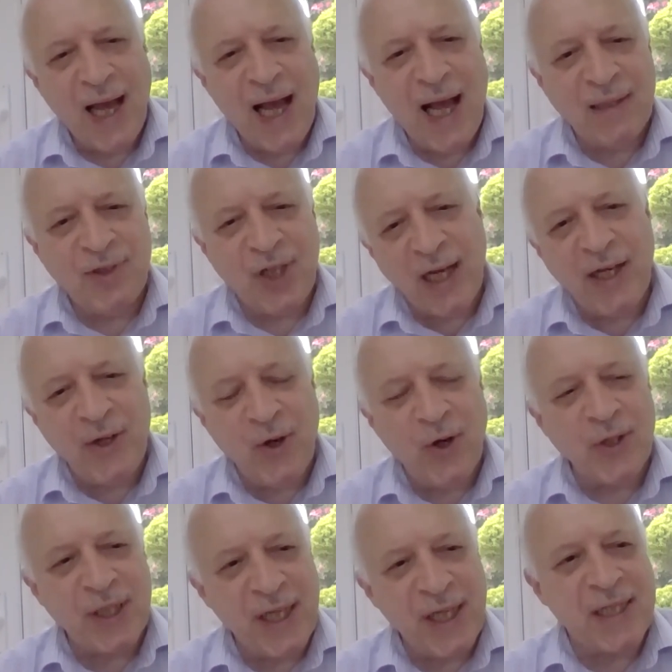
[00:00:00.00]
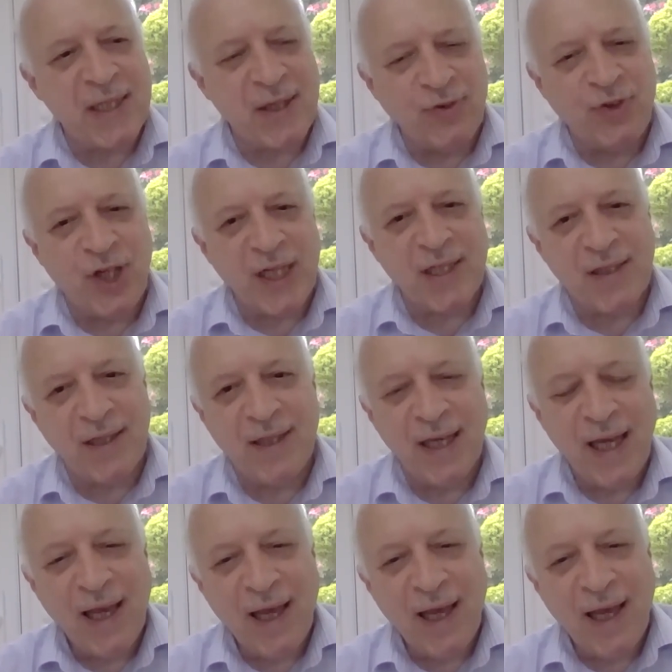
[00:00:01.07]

and Jalinos, he suggested